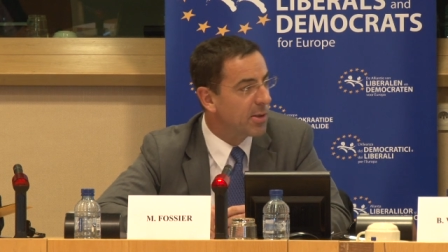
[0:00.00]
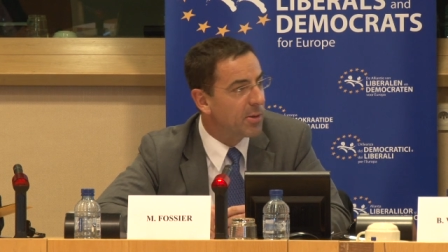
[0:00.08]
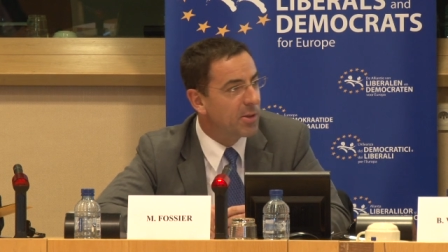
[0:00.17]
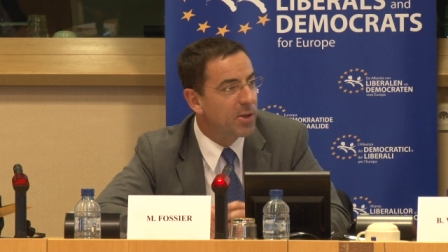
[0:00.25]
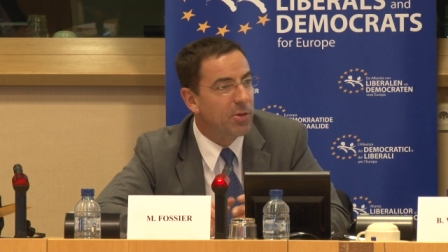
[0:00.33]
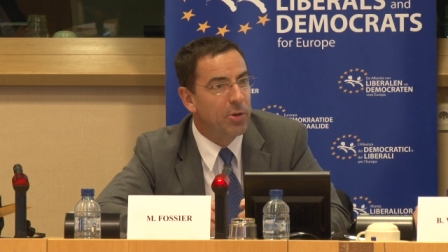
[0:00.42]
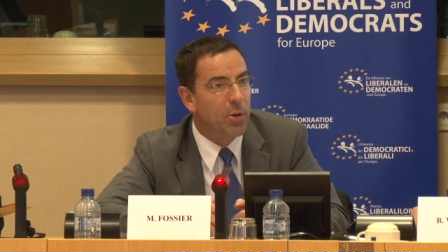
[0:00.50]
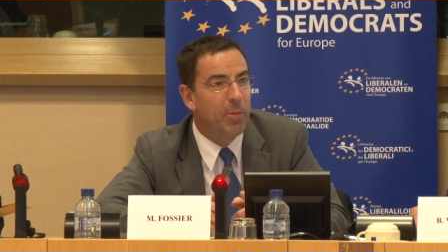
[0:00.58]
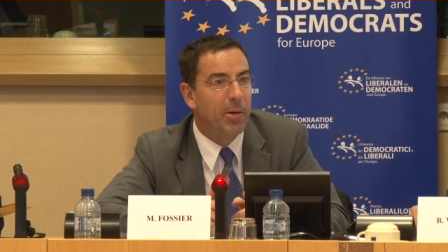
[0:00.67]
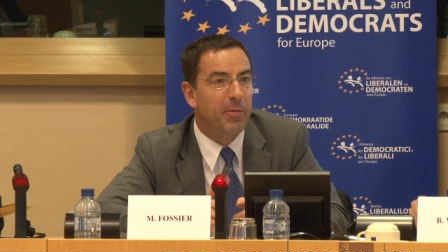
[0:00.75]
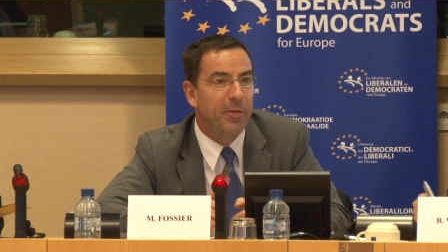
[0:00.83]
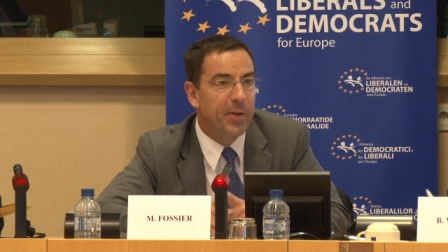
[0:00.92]
It could go
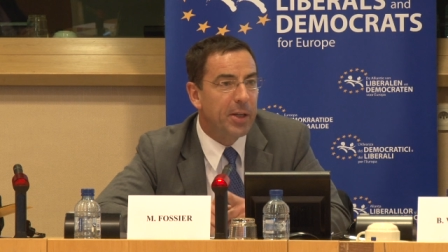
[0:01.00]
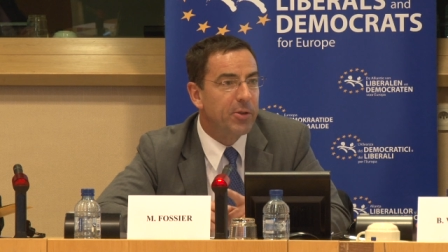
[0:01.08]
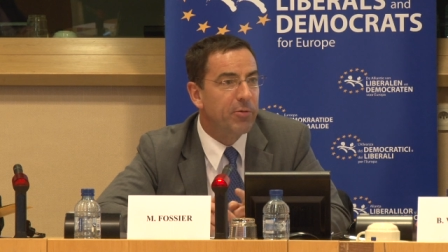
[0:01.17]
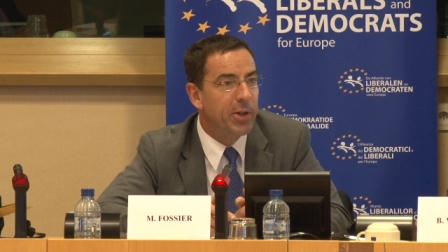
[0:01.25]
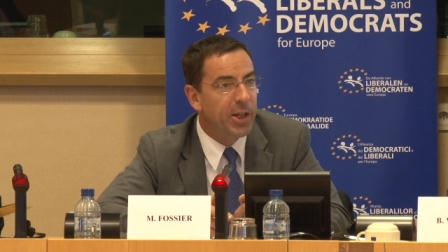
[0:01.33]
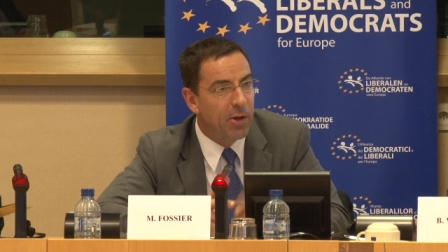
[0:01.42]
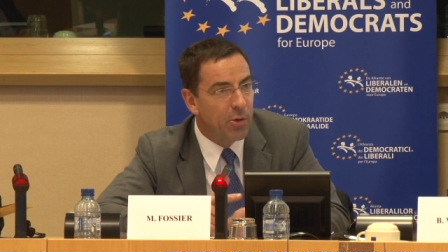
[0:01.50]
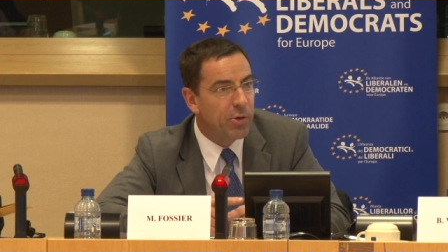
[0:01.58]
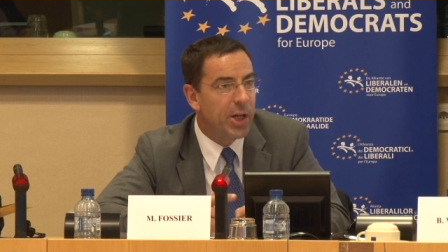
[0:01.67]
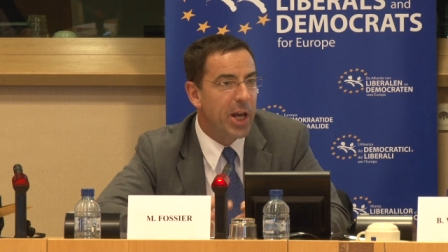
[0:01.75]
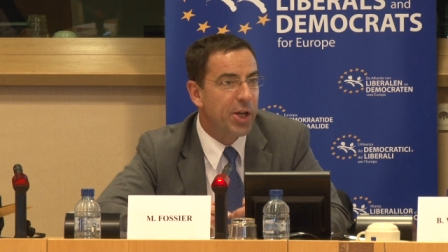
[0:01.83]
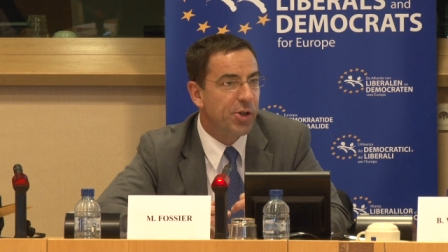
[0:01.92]
from filtering,
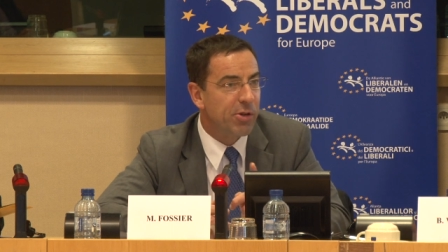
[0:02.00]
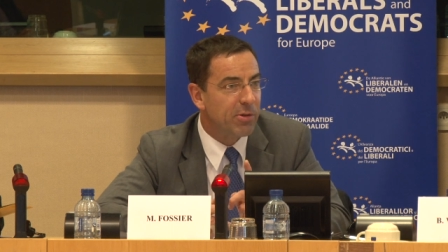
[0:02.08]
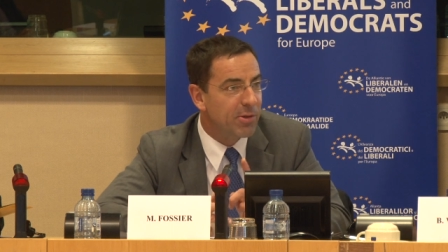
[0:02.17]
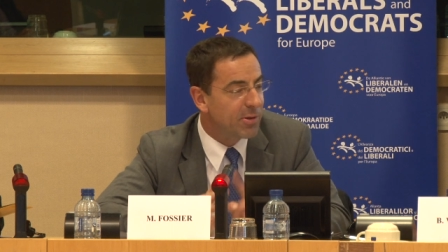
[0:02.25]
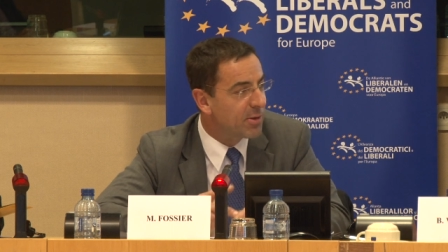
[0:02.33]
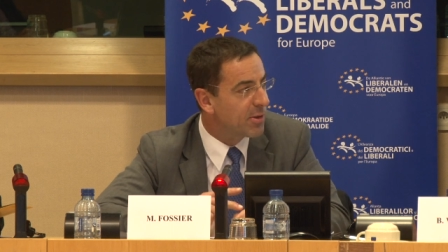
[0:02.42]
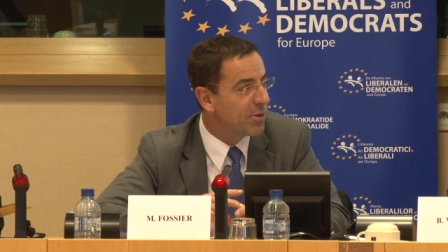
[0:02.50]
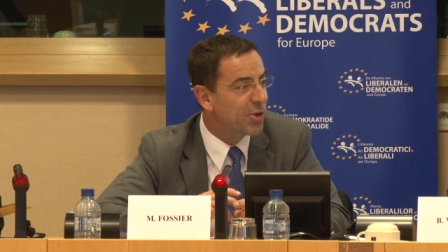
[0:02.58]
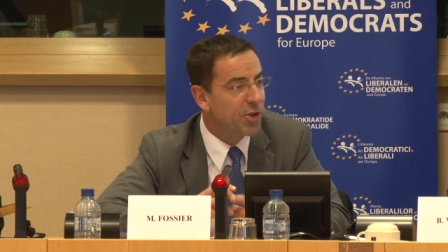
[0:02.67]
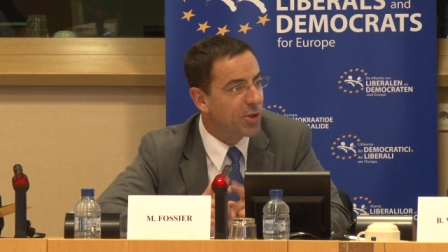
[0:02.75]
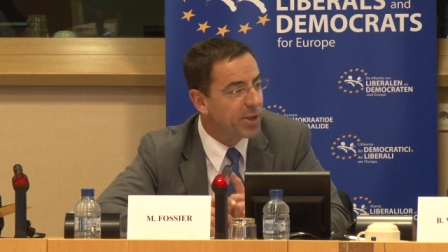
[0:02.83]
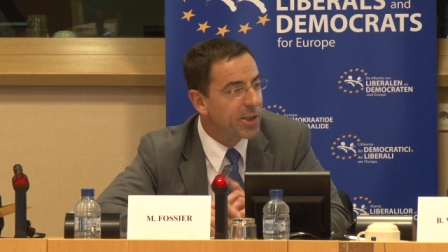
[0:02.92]
location,
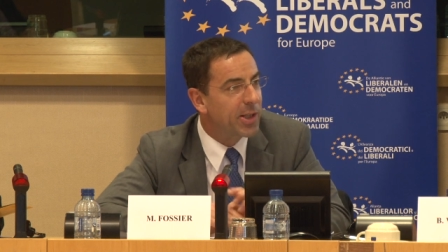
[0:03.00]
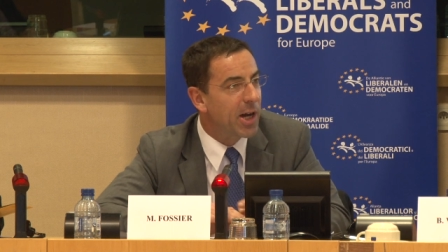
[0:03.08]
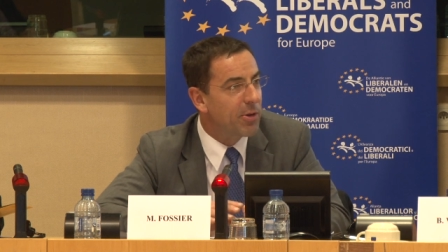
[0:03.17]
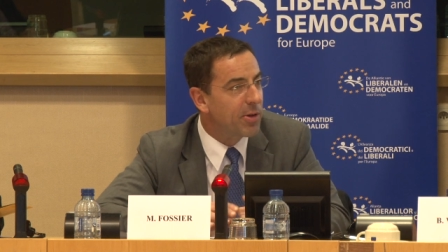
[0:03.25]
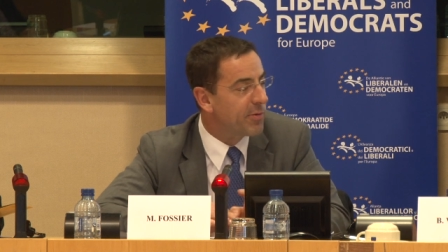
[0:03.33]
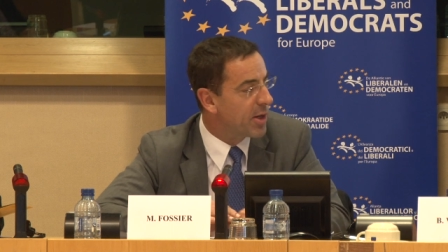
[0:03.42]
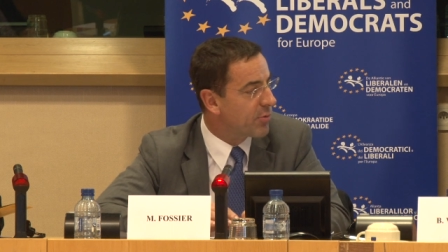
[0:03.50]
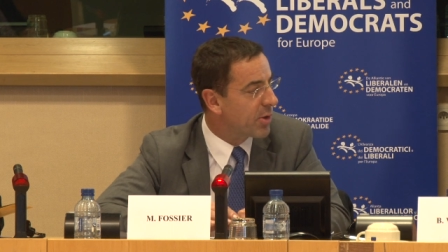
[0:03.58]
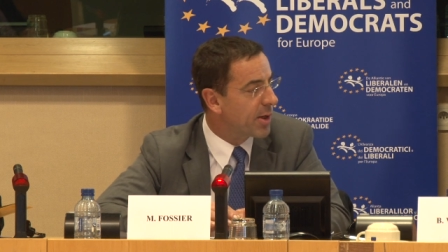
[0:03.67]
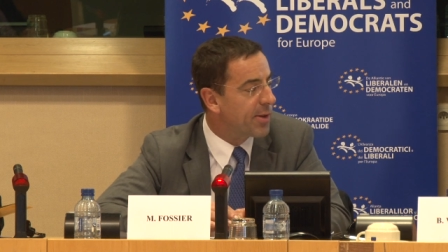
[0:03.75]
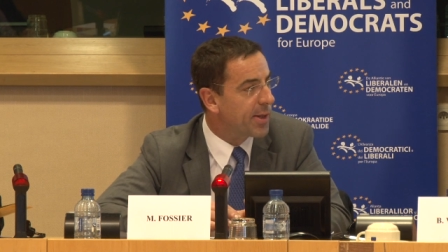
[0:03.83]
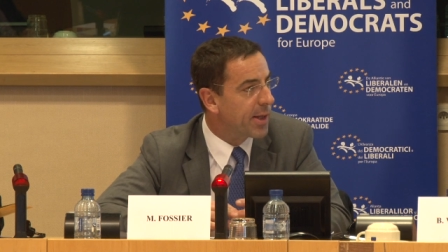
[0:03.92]
shutting down of
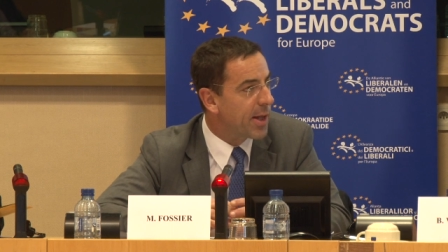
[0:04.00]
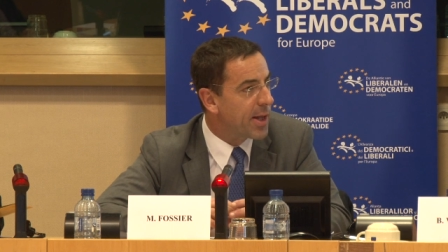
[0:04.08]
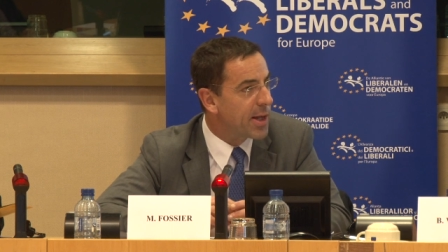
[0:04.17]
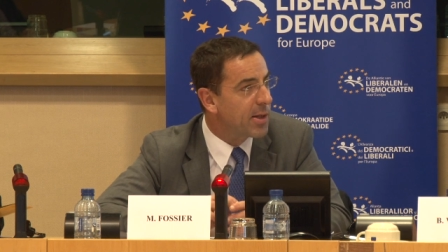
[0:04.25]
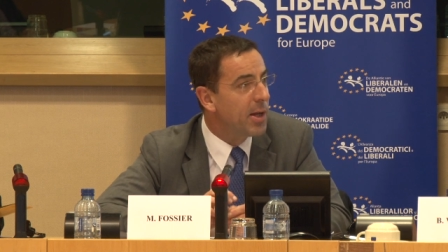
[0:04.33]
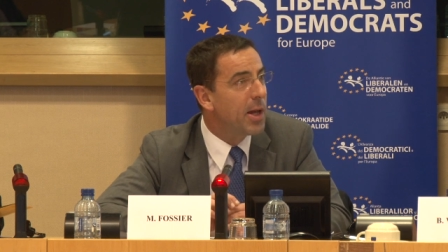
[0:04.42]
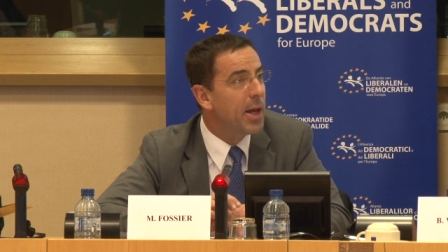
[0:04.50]
network, and things like that,